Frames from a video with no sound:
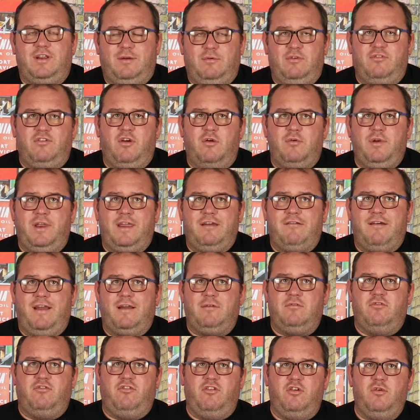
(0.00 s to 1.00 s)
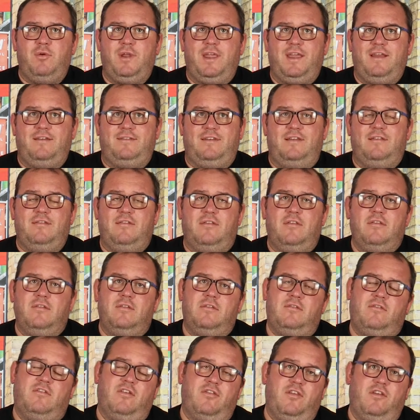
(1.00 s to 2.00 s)
It was only around 2 years
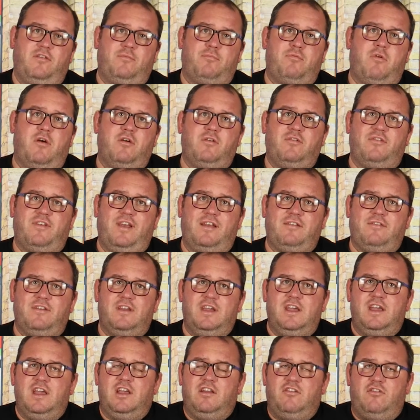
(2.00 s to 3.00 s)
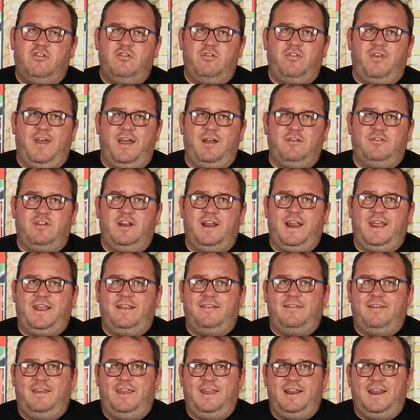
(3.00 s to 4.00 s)
into this process,
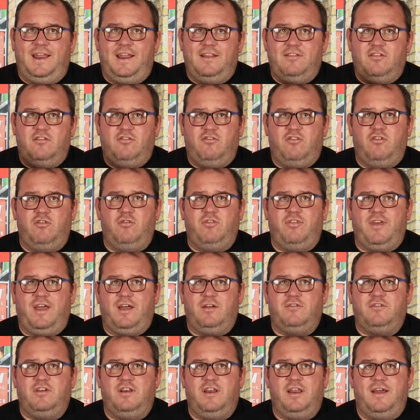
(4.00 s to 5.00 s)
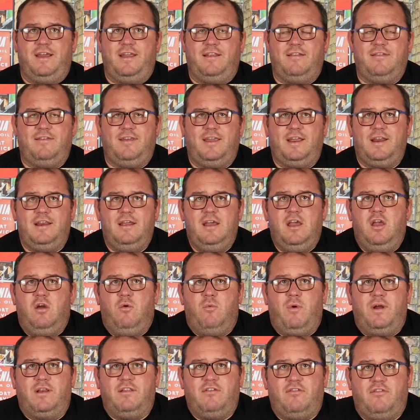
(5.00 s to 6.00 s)
2018 into 2019,
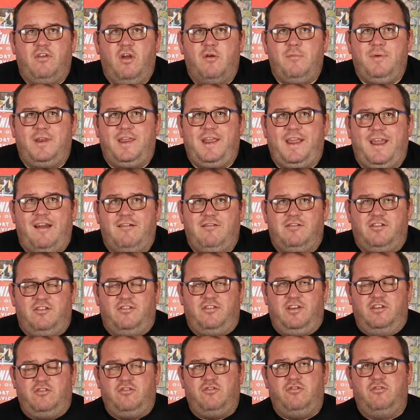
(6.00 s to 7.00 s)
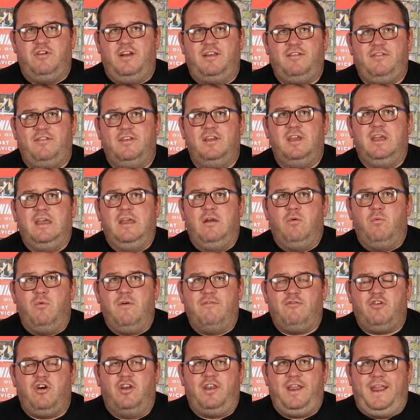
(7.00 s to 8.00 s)
when so many garages said, Chris,
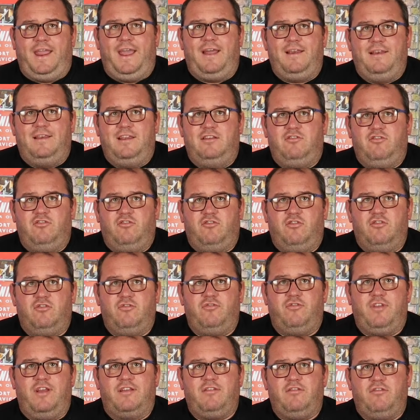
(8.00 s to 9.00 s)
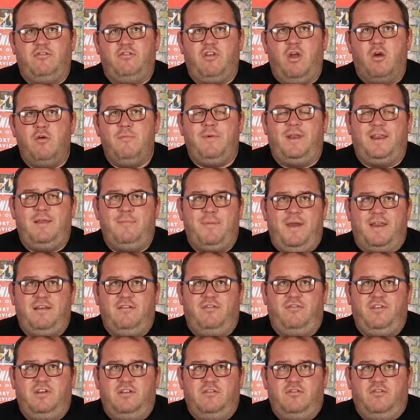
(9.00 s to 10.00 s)
we've got to get digital. There's so many
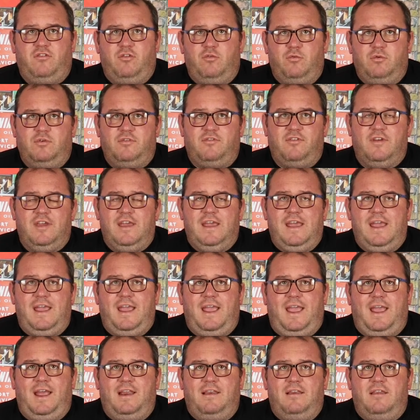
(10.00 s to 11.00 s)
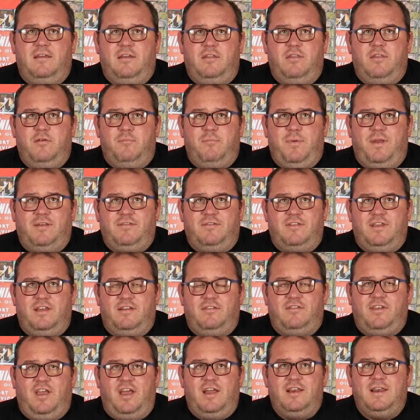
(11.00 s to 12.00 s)
benefits to us in the
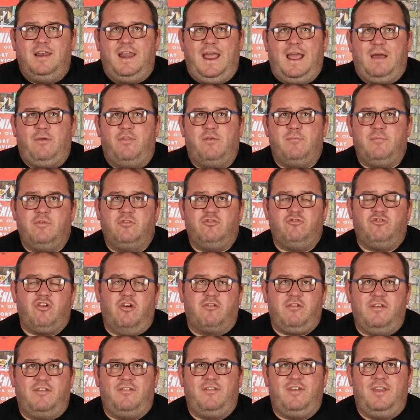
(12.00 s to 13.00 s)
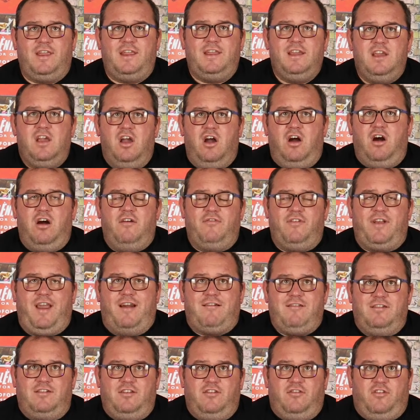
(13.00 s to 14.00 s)
business. And now the majority of
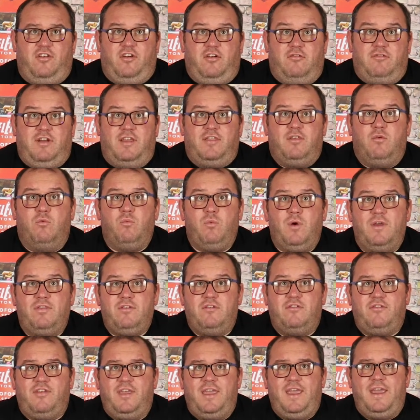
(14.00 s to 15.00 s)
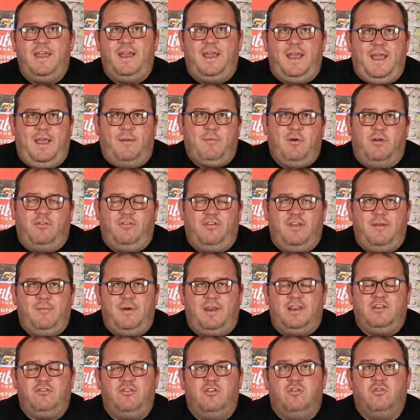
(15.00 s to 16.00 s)
garages that are either with us here at MOT
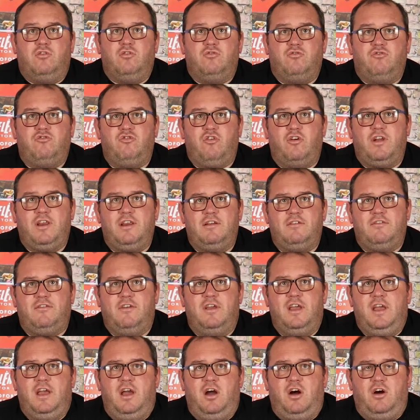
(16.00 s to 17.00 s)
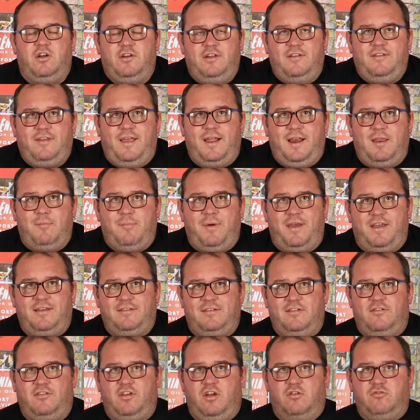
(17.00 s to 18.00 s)
Manager or join us on a daily
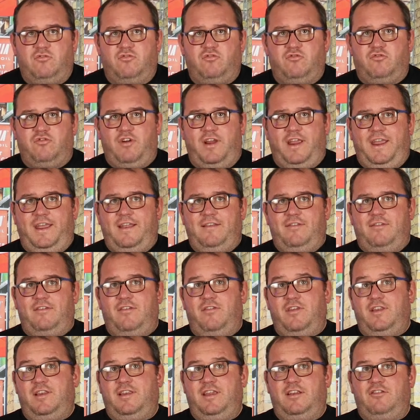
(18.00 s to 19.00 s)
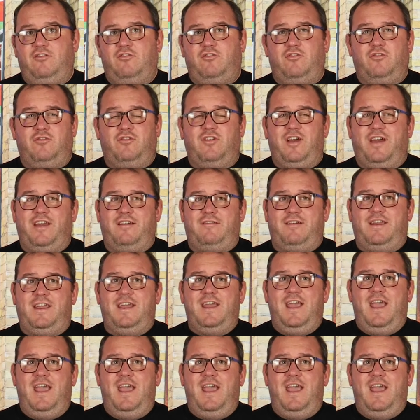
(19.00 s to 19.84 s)
basis go straight into the digital diary.